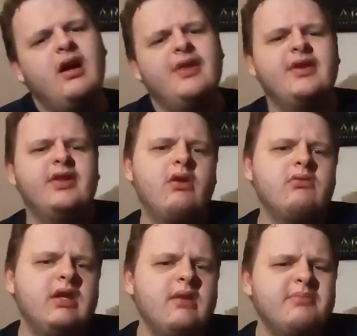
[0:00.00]
think the
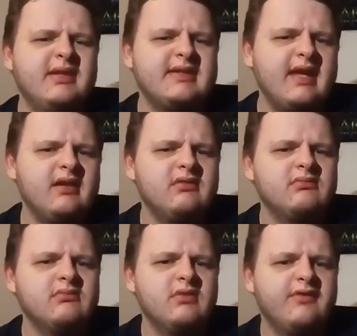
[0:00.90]
only
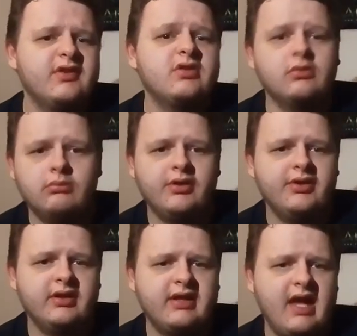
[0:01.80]
MP10 official one
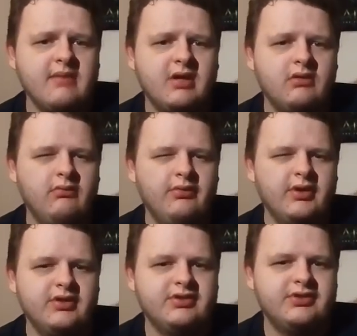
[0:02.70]
that came out
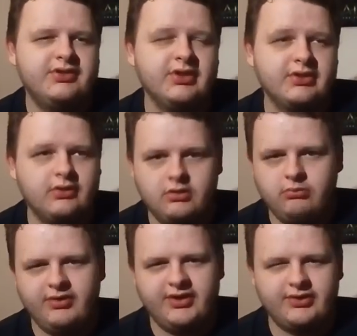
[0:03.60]
that doesn't come
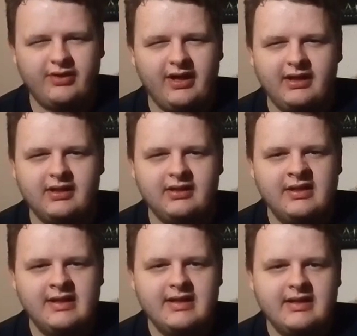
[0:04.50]
with a trailer
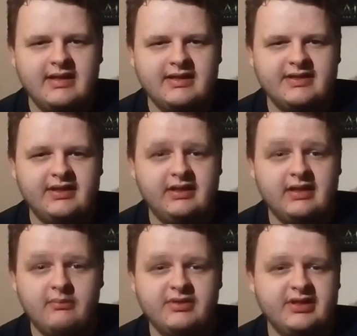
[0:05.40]
is the
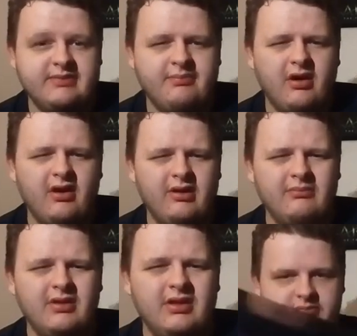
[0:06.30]
Nemesis
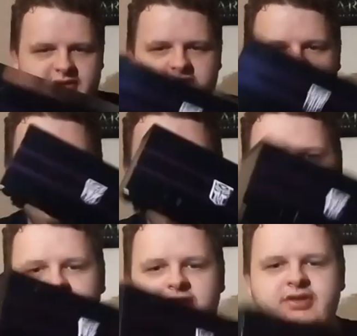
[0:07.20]
Prime. But the
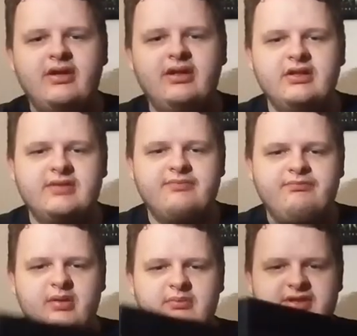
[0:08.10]
trailer is
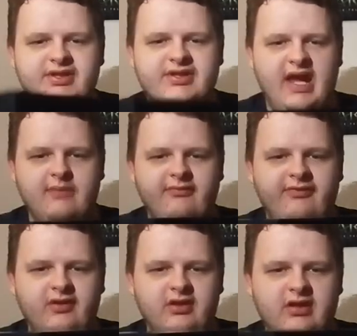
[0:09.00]
pretty much the same
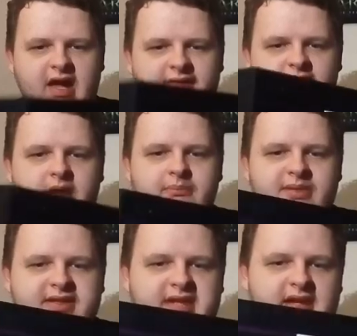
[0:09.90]
for every
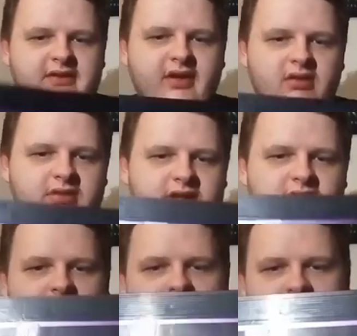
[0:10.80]
MP10. The only
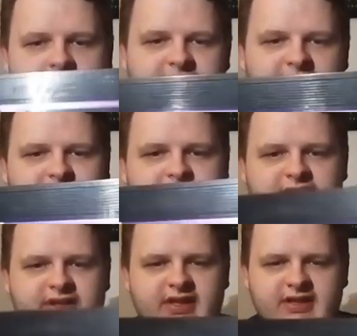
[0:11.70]

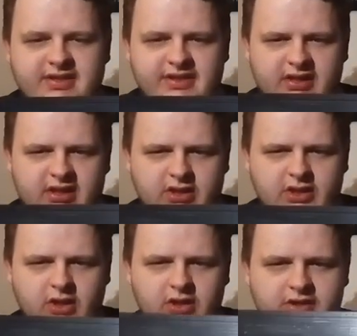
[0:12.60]
difference is the
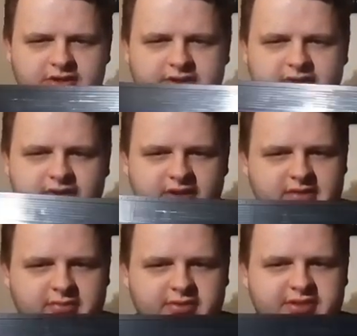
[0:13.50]
colours. So
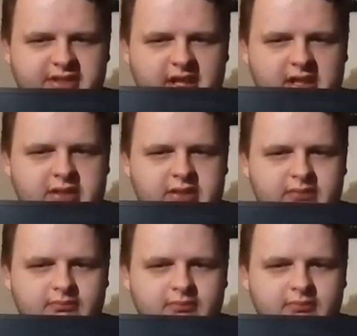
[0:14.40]
this one's in a